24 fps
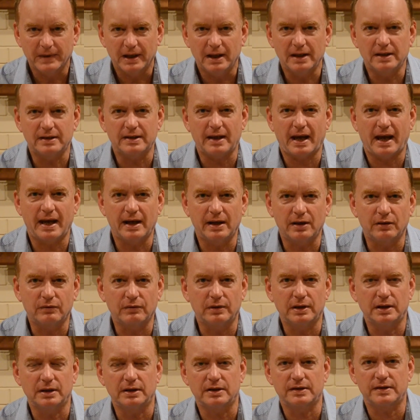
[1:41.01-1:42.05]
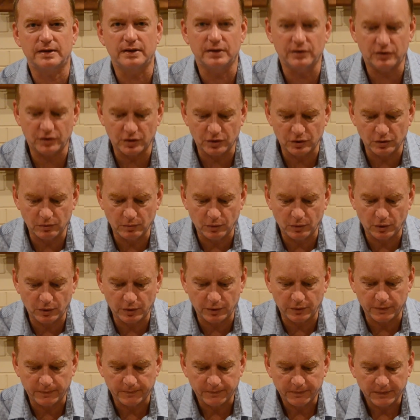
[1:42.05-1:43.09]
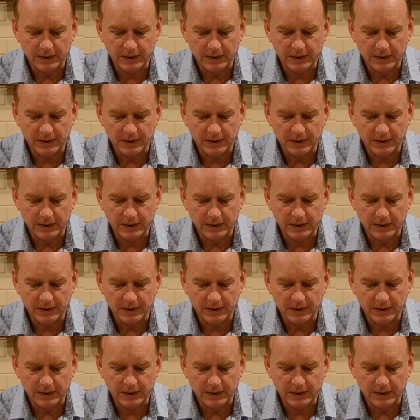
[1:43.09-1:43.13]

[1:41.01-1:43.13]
It's angry and it's in turmoil.